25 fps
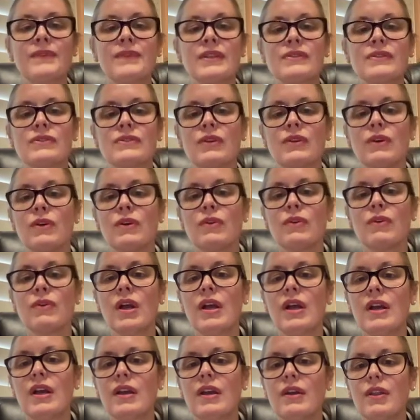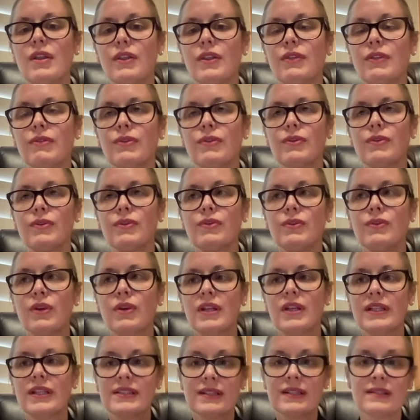So through
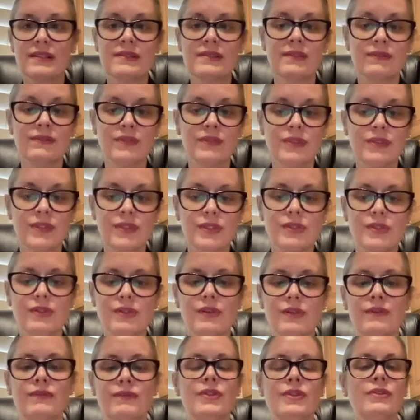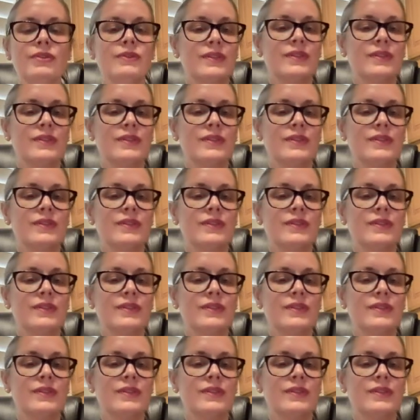an extensive literature review,